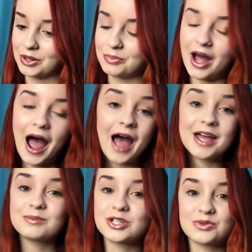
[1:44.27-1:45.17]
But I
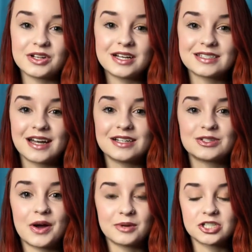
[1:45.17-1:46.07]
am just really excited,
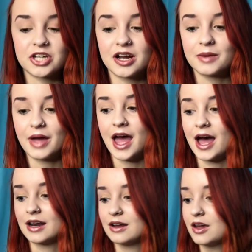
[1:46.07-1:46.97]
so I'm going to shut up
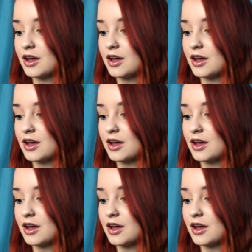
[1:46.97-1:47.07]
and